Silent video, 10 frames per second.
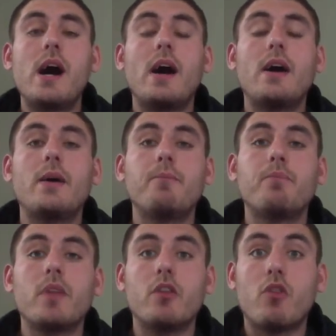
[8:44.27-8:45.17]

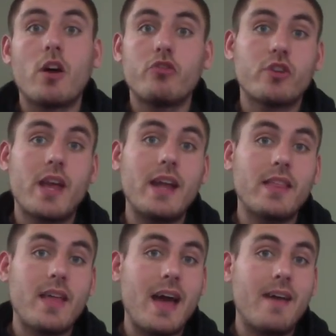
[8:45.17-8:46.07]
as long as you're
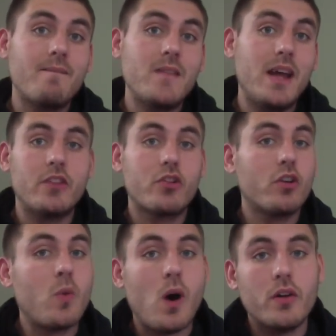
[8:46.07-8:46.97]
getting that and it's
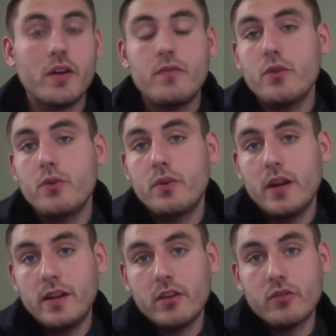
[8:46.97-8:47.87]
good quality food,
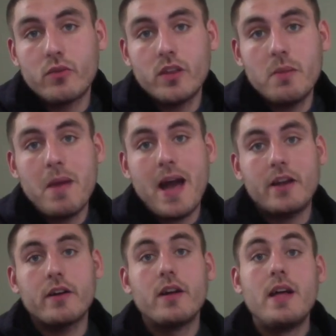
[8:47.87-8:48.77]
it doesn't really
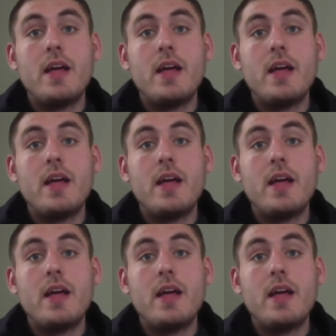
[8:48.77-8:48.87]
matter.